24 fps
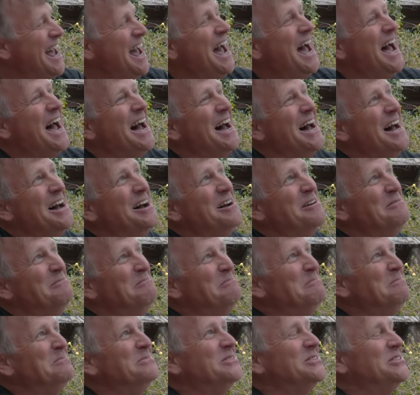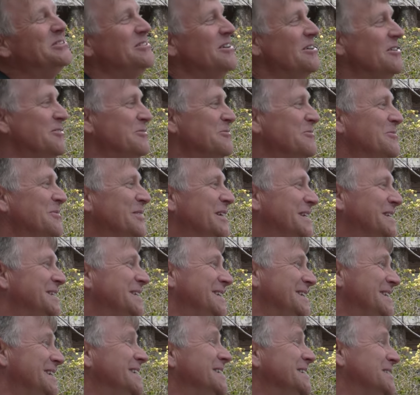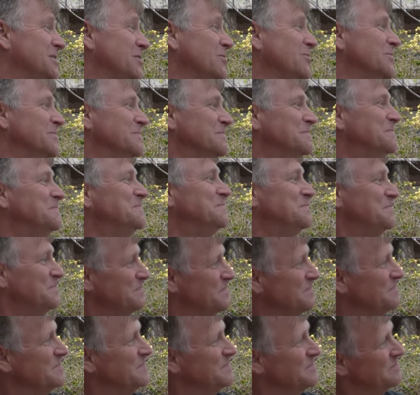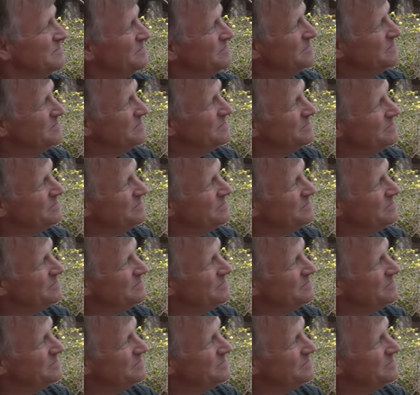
yeah. Um, so, it, but the show was cool. it was it was